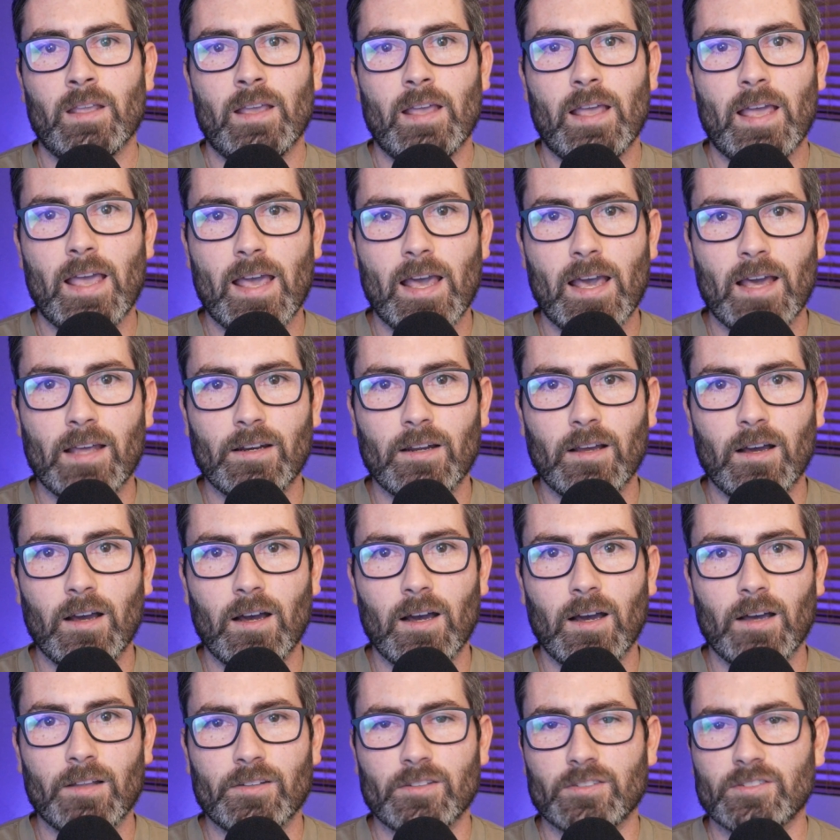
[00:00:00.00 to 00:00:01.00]
and
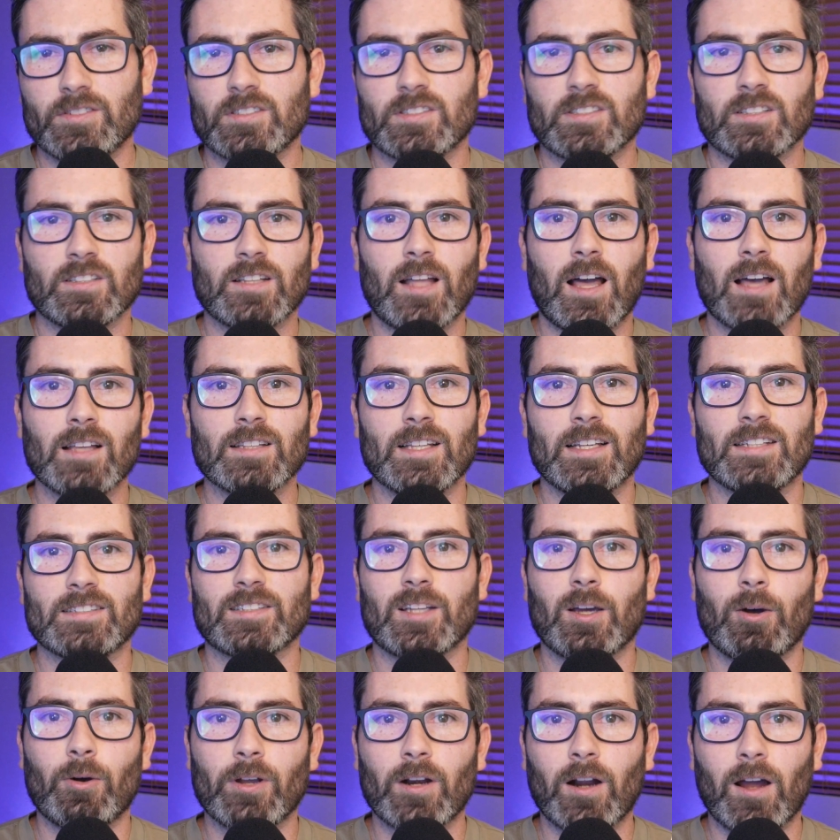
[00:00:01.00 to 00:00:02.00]
uh, there's just a lot less
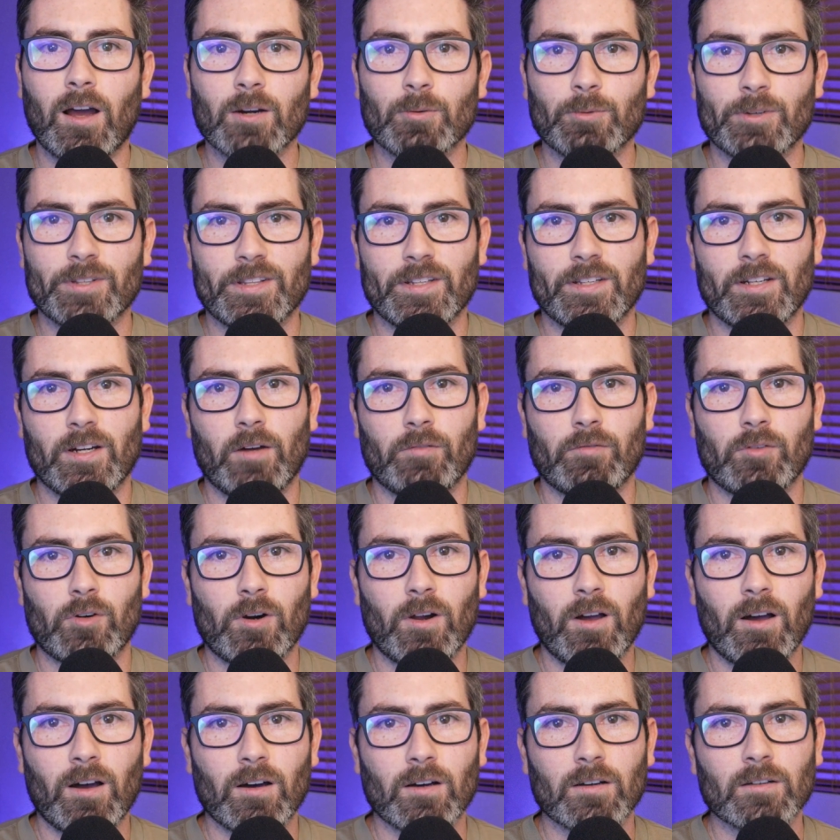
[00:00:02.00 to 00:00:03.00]
going on with it
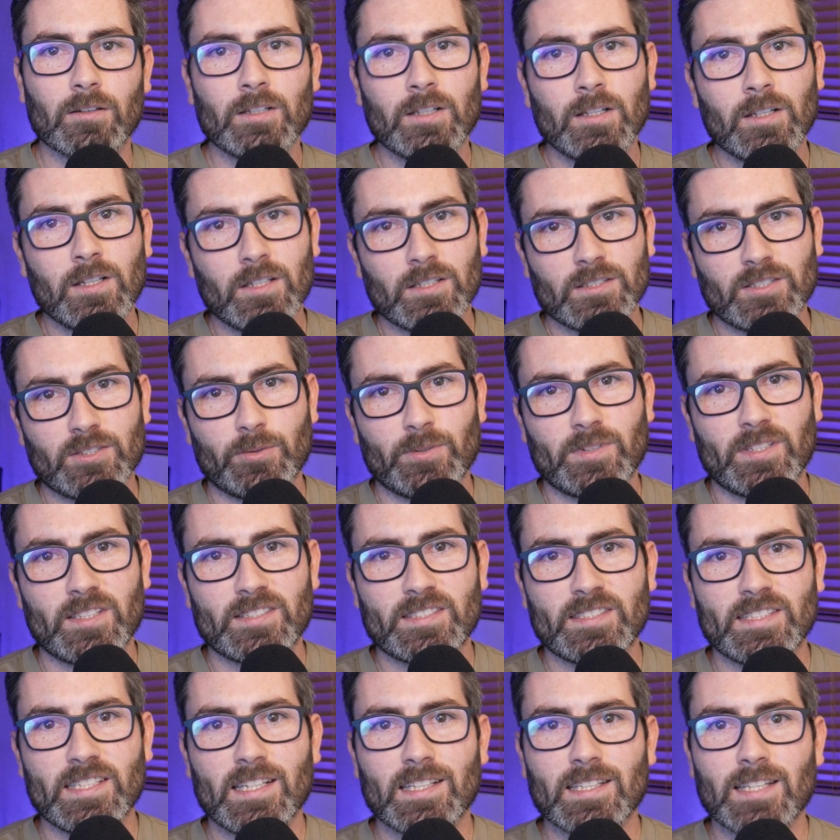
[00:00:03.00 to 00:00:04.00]
overall. So with the
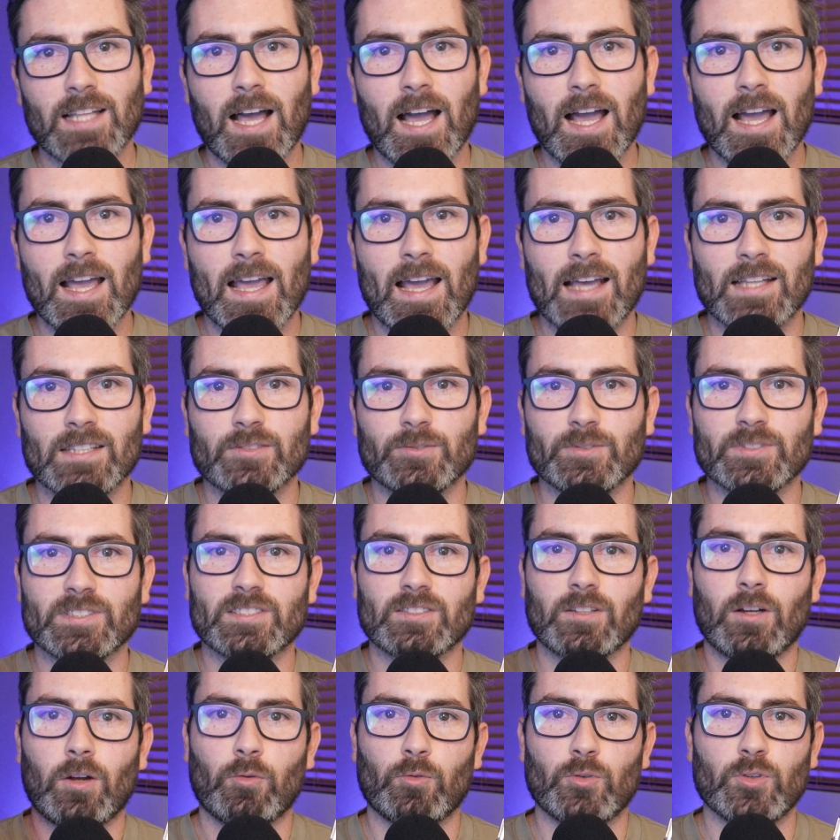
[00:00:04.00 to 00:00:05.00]
CLI, I had to
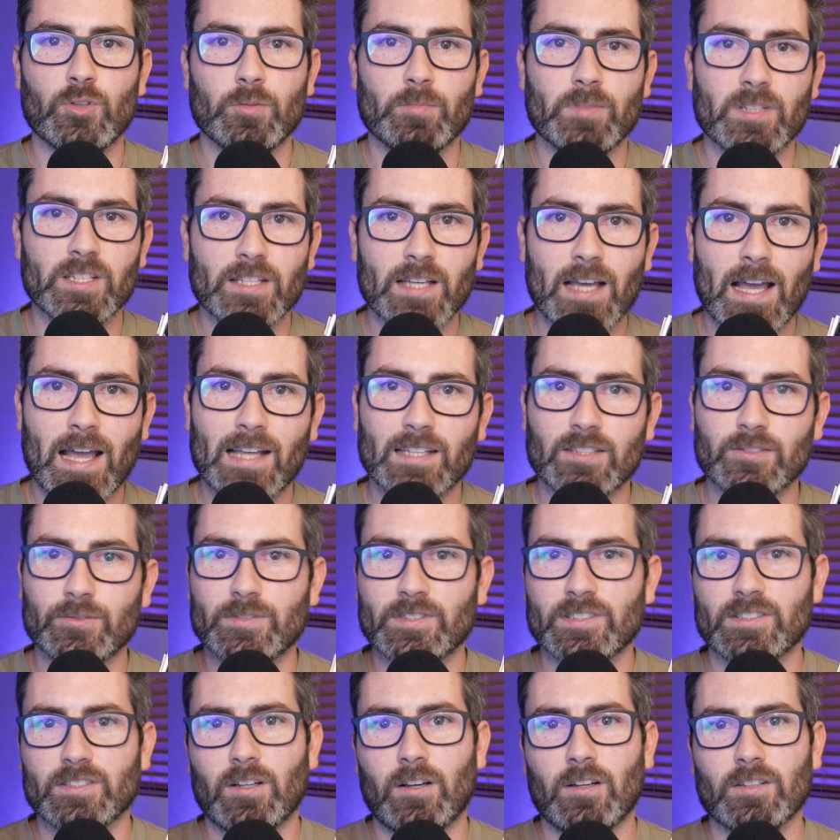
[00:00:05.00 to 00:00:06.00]
install Ruby. I had to
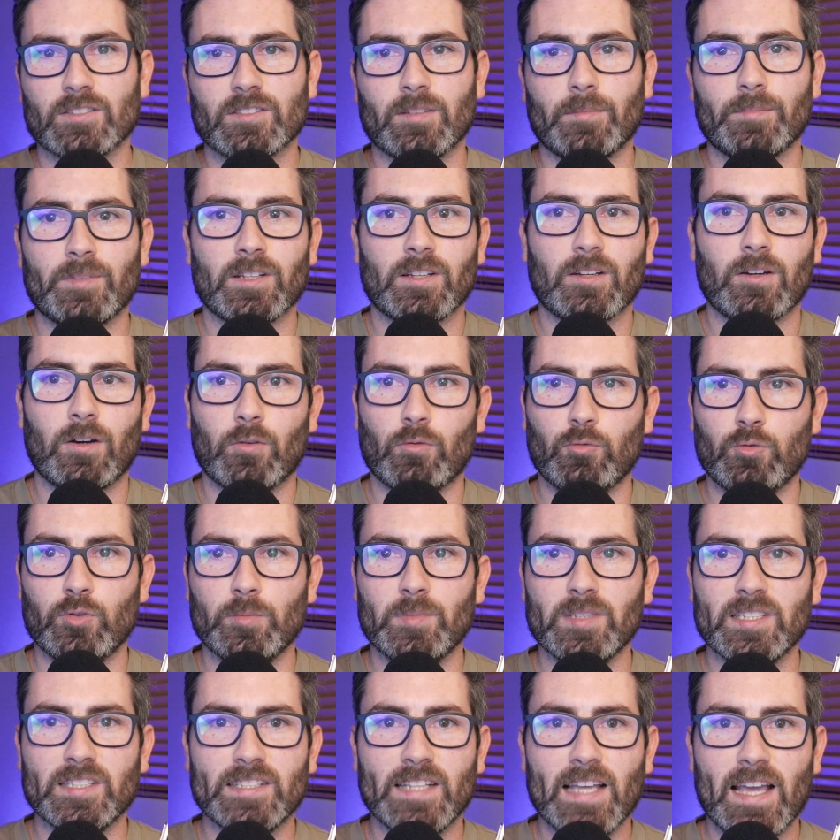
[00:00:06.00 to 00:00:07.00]
install something called
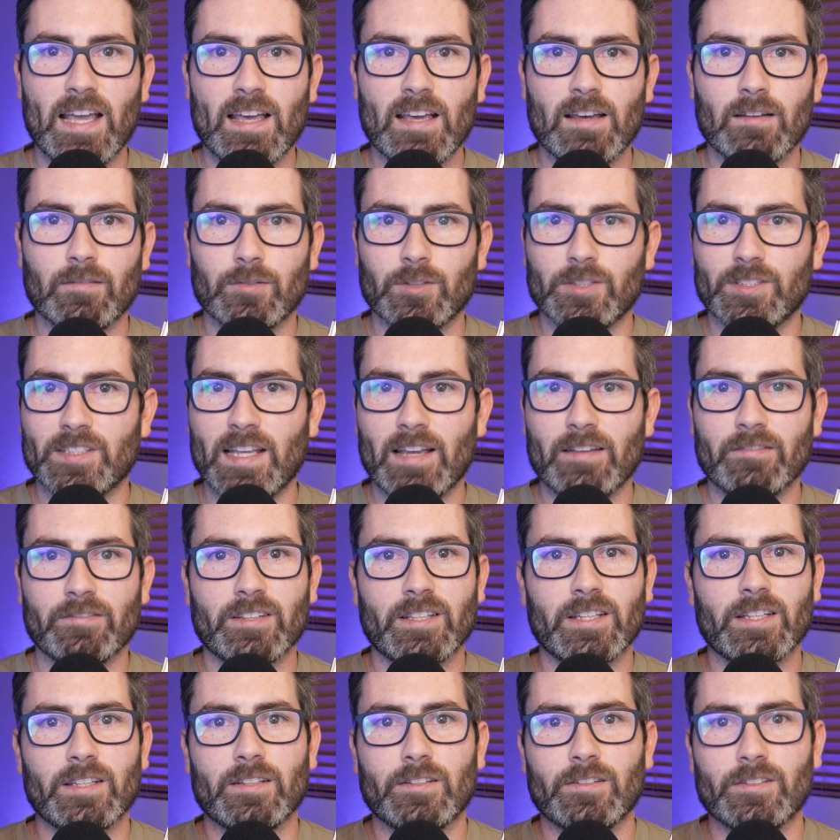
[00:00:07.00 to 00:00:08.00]
Ruby Dev or
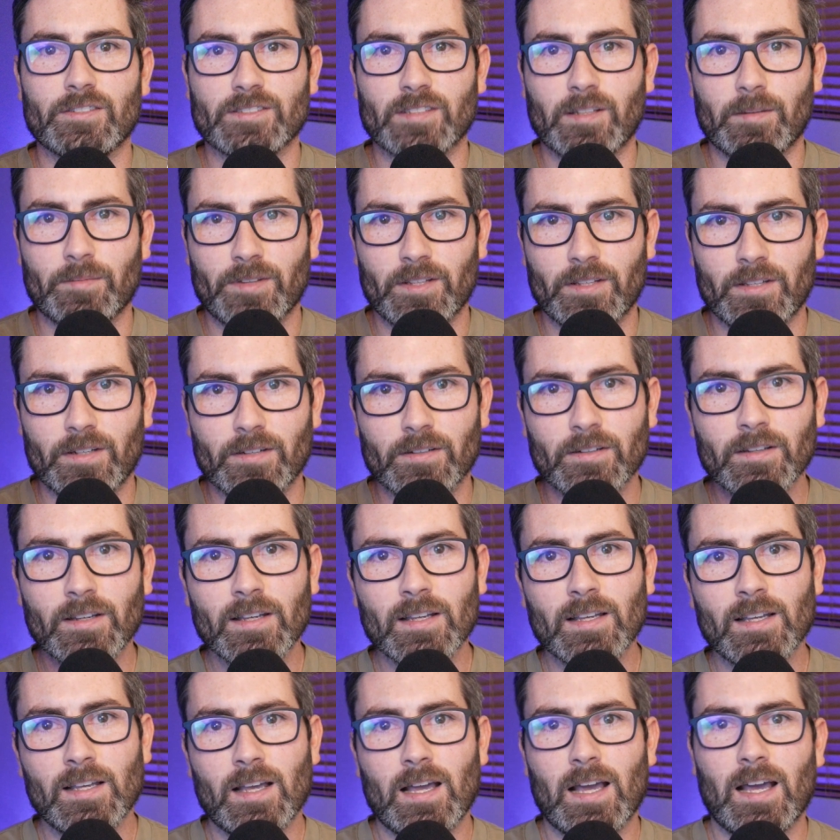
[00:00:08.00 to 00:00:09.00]
DevKit or something.
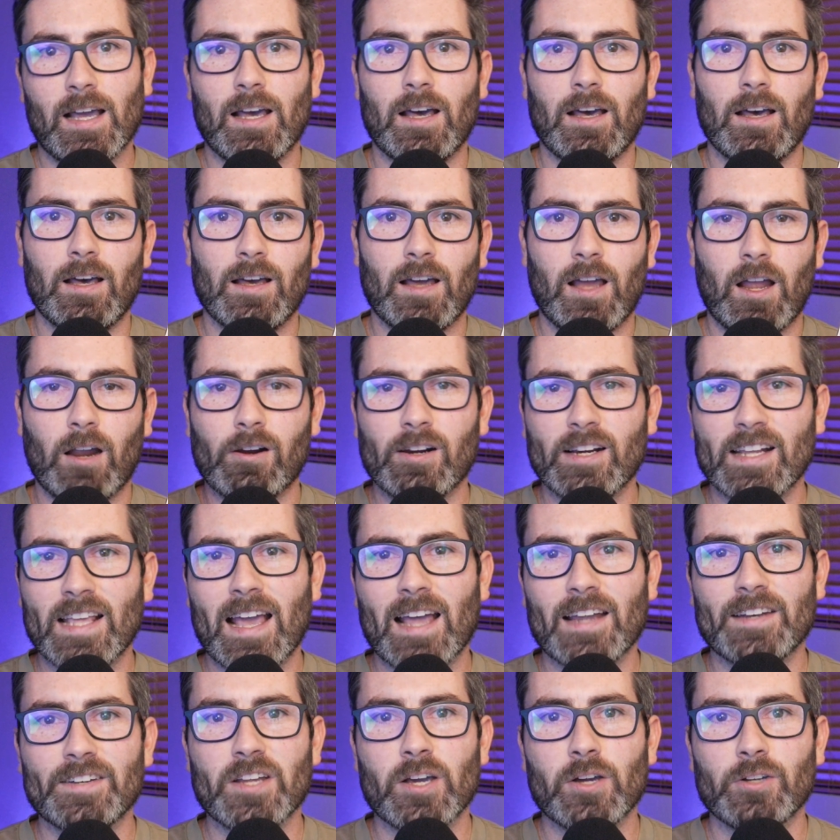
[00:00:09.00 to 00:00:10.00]
Uh, I already
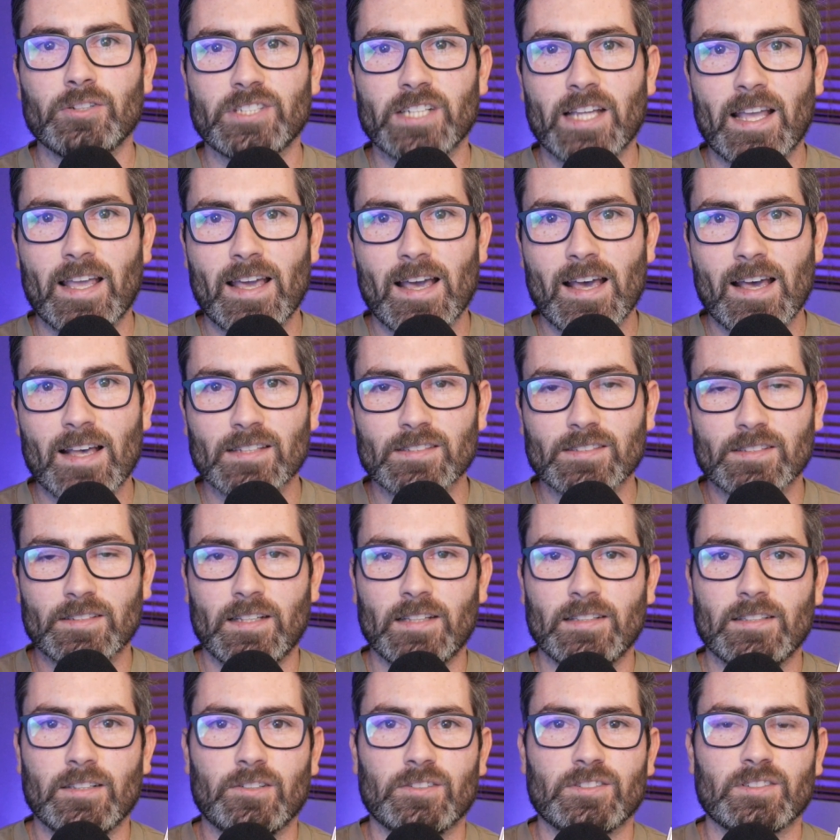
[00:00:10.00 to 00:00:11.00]
had Node.js, and
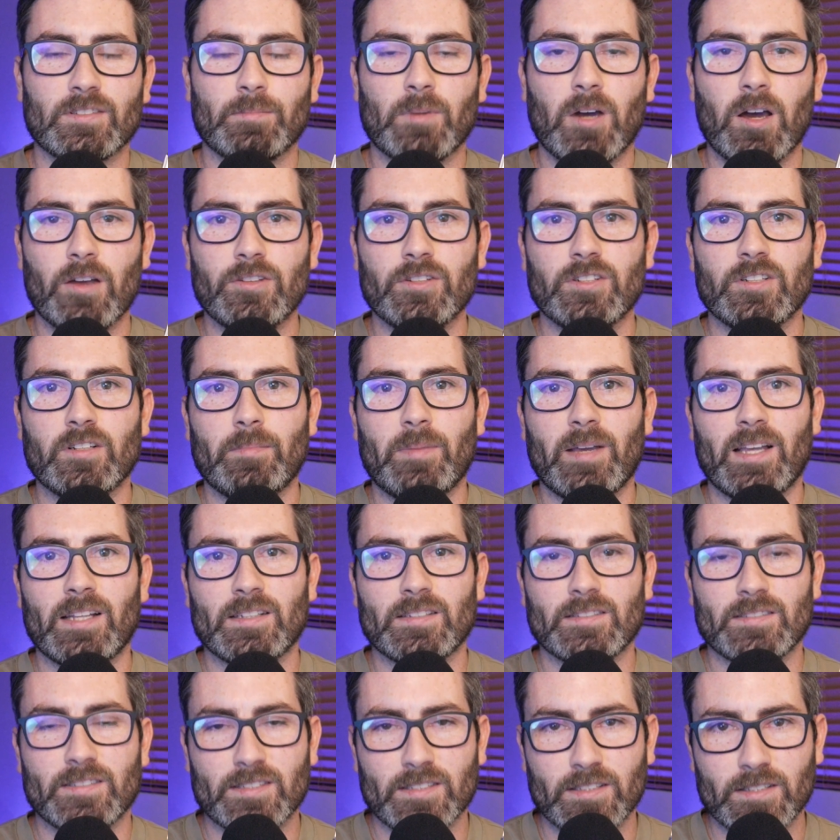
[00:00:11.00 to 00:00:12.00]
then there's some other
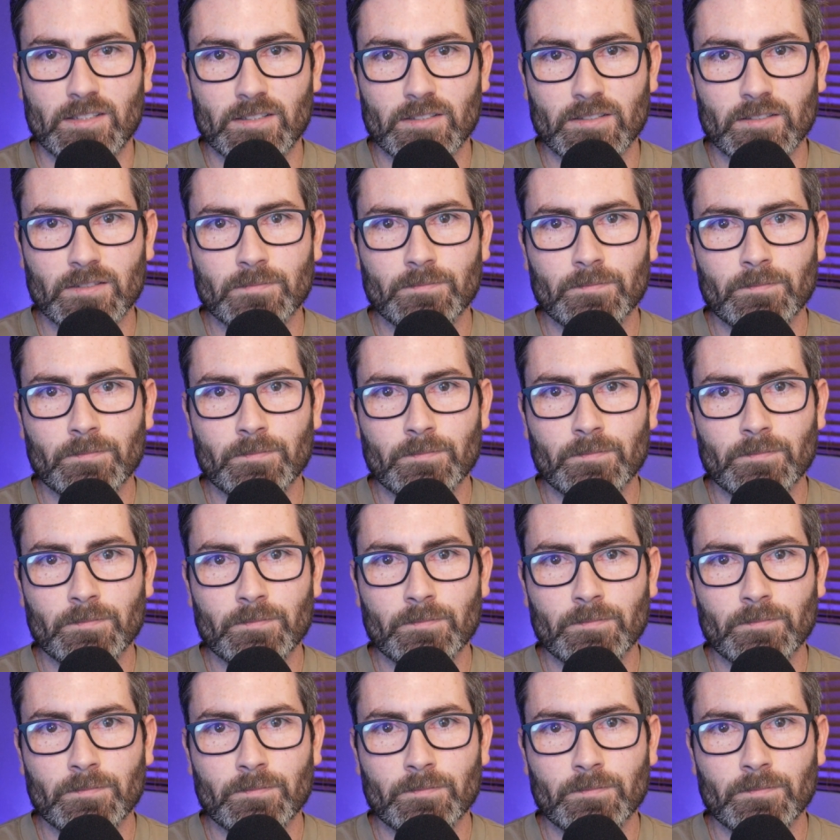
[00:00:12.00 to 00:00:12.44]
dependencies.